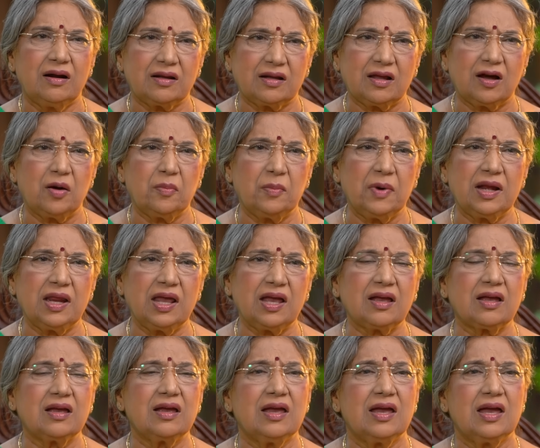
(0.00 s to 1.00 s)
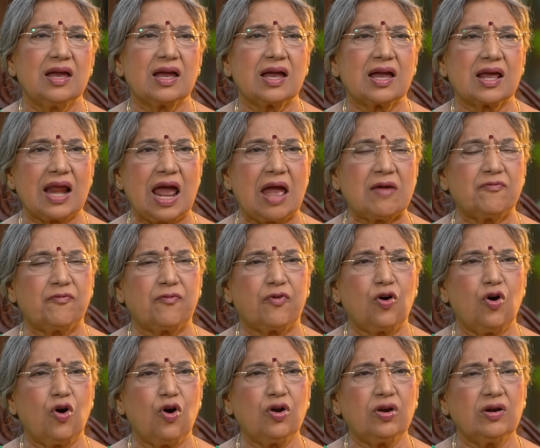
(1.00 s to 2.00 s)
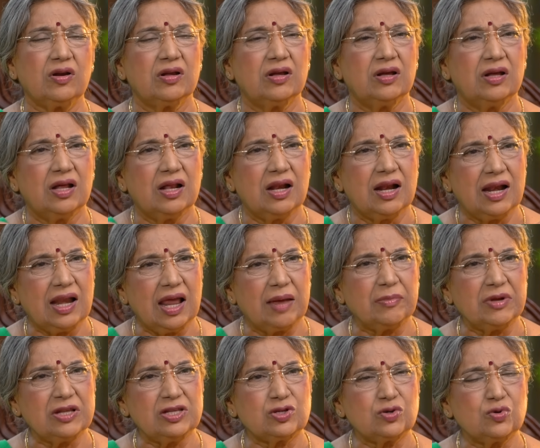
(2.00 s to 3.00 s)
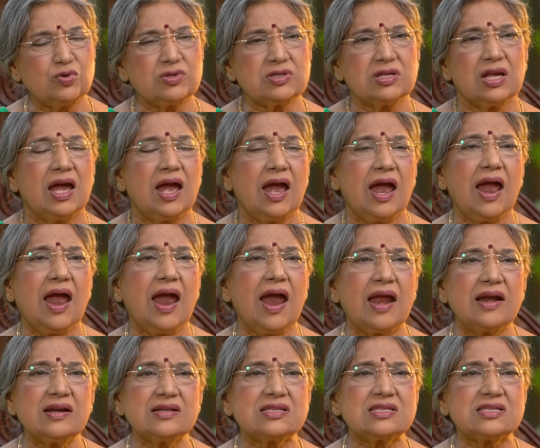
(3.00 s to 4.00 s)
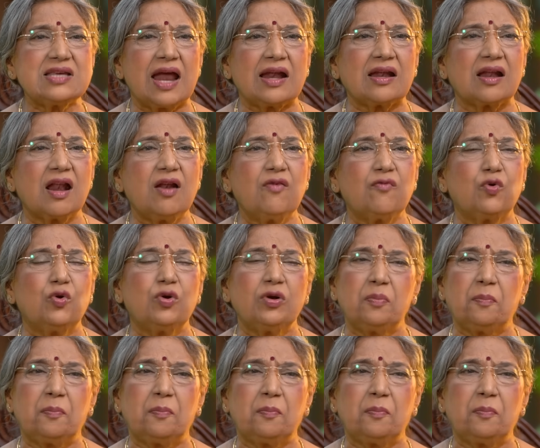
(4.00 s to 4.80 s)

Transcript: turmeric, gram flour, lemon juice and sandalwood